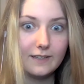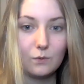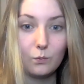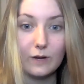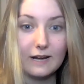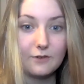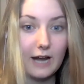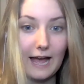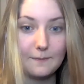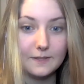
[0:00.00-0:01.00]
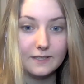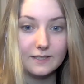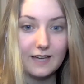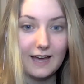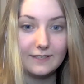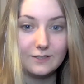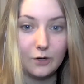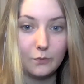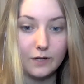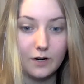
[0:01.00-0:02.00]
Whatever happened, I
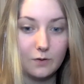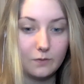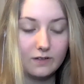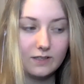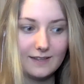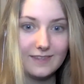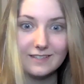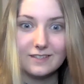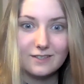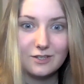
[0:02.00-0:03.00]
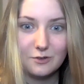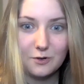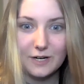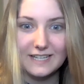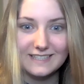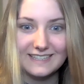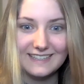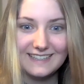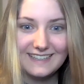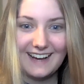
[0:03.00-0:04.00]
don't know. This is too crazy.
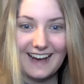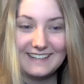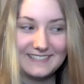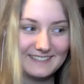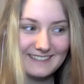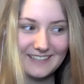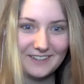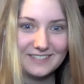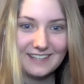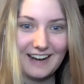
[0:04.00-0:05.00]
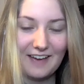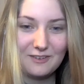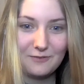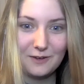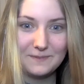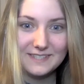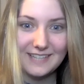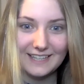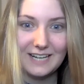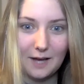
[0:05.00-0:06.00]
I didn't think I was gonna have to film a
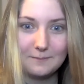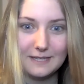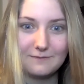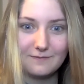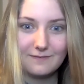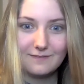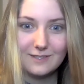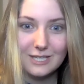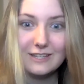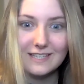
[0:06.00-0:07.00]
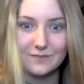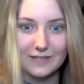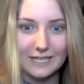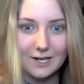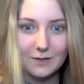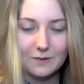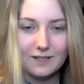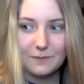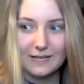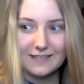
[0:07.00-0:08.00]
second update to this video,
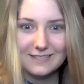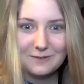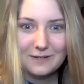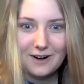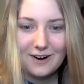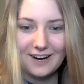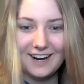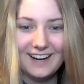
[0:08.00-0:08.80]
but I guess here we are.